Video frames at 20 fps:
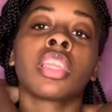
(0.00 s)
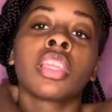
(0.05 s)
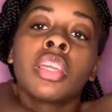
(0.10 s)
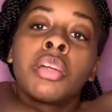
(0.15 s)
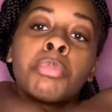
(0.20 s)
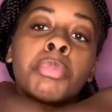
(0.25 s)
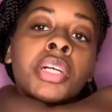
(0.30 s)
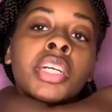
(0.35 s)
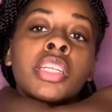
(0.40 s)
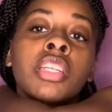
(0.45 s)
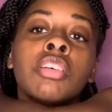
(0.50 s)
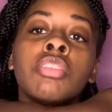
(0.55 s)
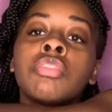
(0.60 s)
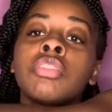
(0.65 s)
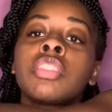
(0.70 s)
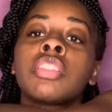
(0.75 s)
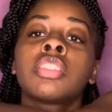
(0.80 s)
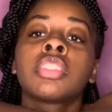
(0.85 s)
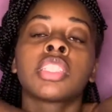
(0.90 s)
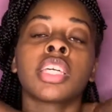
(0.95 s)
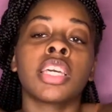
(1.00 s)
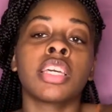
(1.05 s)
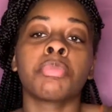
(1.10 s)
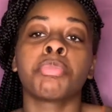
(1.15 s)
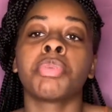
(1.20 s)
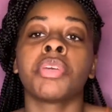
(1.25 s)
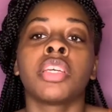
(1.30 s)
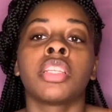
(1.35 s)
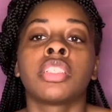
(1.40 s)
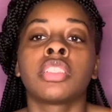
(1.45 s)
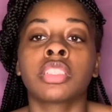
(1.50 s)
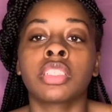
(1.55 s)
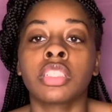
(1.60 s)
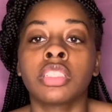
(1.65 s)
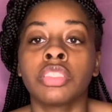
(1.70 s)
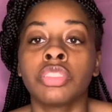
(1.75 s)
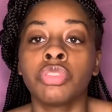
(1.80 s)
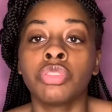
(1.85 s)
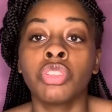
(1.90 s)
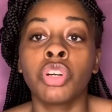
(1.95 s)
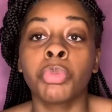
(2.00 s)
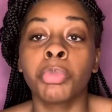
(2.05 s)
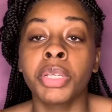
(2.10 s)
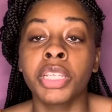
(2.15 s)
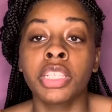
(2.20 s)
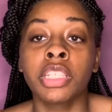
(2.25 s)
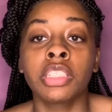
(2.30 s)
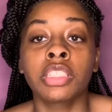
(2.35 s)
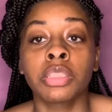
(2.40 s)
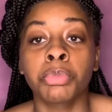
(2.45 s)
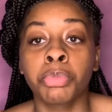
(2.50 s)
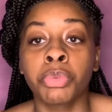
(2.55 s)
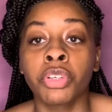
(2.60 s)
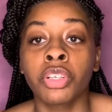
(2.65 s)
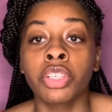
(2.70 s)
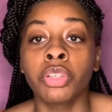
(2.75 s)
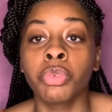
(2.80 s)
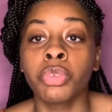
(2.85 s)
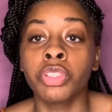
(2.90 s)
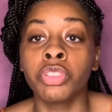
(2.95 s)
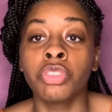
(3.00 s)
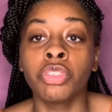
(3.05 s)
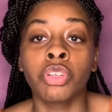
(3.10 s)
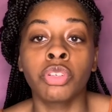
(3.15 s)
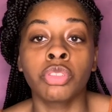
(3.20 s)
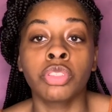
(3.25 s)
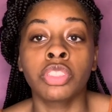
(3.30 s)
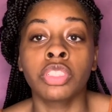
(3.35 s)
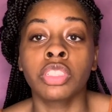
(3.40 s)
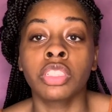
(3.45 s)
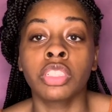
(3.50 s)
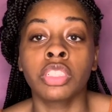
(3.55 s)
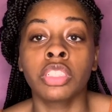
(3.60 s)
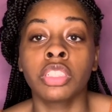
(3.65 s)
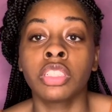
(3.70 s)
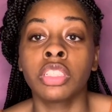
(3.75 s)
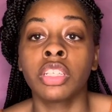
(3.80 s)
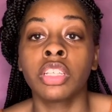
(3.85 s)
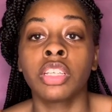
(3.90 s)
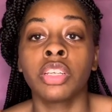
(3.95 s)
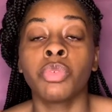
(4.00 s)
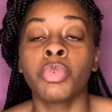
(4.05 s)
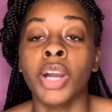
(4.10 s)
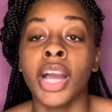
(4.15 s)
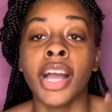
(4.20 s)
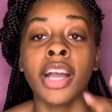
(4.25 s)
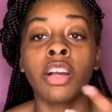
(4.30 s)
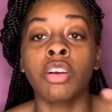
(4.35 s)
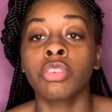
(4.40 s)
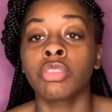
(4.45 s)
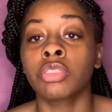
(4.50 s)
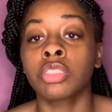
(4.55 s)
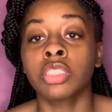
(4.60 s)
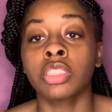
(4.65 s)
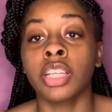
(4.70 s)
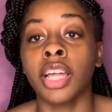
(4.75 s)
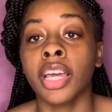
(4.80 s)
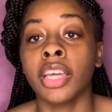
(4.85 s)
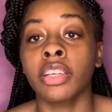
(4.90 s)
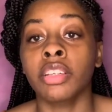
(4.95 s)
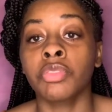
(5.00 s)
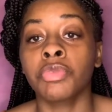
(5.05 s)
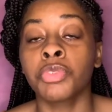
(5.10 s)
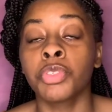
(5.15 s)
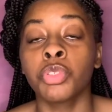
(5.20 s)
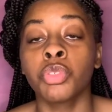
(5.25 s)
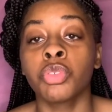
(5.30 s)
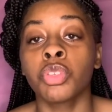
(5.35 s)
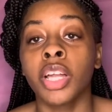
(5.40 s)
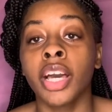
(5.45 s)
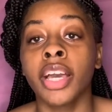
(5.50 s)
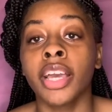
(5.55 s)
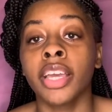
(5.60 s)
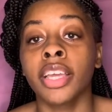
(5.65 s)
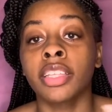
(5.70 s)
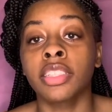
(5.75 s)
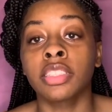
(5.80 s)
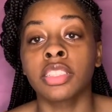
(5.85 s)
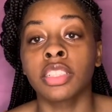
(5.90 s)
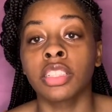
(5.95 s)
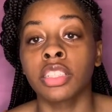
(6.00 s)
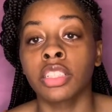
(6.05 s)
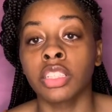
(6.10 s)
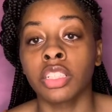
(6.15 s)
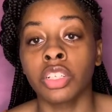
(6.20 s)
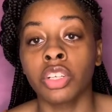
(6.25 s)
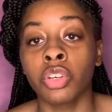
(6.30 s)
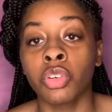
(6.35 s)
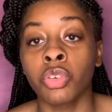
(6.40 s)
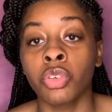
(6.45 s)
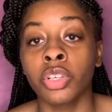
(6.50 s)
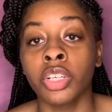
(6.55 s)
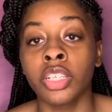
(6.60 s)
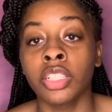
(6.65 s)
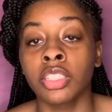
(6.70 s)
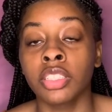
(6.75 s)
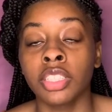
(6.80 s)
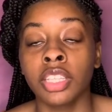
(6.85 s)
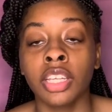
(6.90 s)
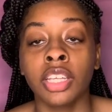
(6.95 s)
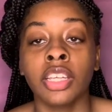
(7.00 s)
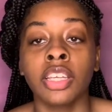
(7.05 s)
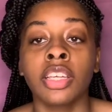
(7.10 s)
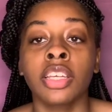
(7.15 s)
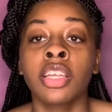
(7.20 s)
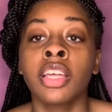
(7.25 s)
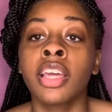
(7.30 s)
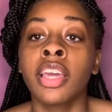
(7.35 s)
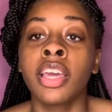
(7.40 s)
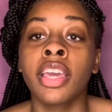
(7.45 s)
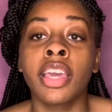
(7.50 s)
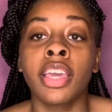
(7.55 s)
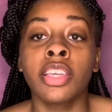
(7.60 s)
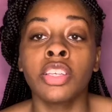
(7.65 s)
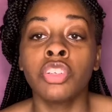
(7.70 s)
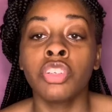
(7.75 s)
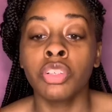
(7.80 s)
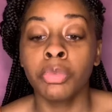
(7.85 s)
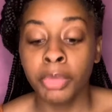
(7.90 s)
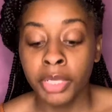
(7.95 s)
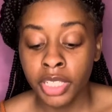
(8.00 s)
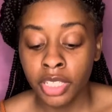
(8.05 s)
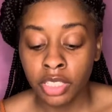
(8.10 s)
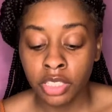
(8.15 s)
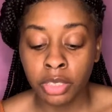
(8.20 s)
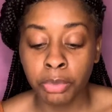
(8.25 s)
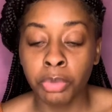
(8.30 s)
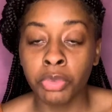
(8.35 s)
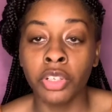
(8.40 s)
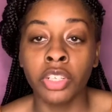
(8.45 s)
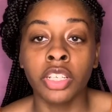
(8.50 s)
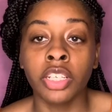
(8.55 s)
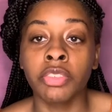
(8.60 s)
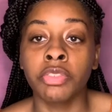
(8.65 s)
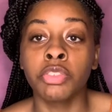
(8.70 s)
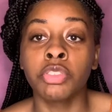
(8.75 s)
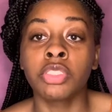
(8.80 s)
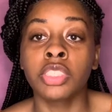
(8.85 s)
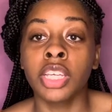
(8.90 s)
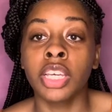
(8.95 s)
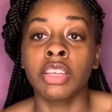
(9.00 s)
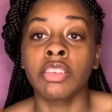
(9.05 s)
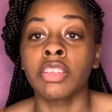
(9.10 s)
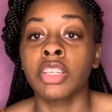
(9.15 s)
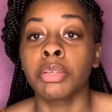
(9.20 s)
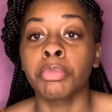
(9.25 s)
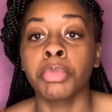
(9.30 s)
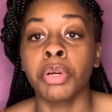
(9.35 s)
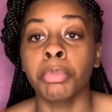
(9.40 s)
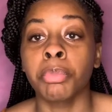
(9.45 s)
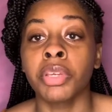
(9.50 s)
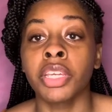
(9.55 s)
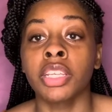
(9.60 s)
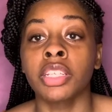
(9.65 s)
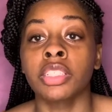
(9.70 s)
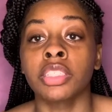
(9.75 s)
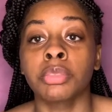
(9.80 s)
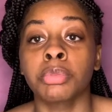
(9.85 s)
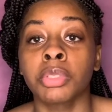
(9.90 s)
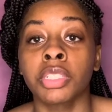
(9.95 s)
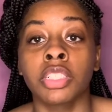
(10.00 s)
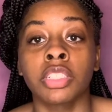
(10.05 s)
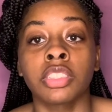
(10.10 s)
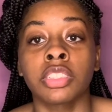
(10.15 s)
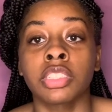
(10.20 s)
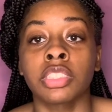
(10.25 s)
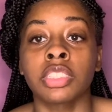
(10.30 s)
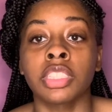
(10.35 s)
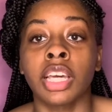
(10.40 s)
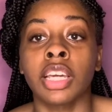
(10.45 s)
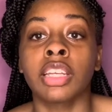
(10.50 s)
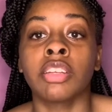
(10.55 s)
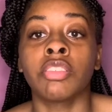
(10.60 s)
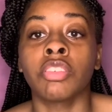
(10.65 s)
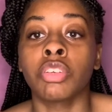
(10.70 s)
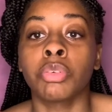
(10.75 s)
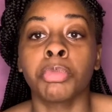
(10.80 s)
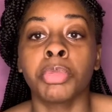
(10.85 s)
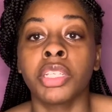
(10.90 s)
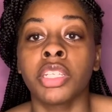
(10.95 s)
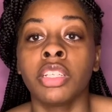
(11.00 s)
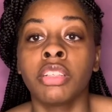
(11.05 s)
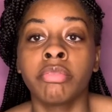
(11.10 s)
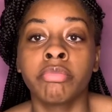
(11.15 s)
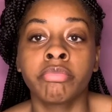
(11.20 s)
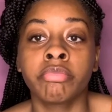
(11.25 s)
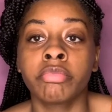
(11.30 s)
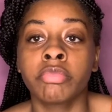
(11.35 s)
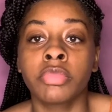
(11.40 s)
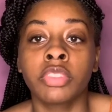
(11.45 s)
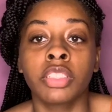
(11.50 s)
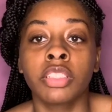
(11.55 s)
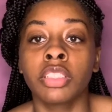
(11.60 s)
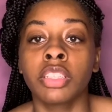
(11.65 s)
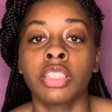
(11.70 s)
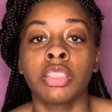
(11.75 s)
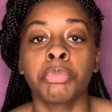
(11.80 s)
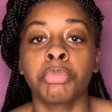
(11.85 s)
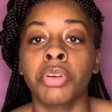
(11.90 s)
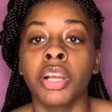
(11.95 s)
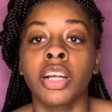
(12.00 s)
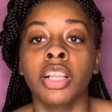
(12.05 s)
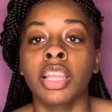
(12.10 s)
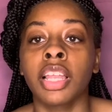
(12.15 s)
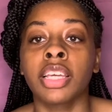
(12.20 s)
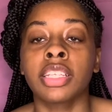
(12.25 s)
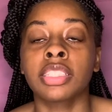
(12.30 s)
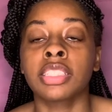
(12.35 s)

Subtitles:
But don't just save pennies, because you're going to be disappointed when you go to, well, I go to like Food Line, to the little coin thing. You'll be disappointed if you save nothing but pennies, because it's not even going to be probably like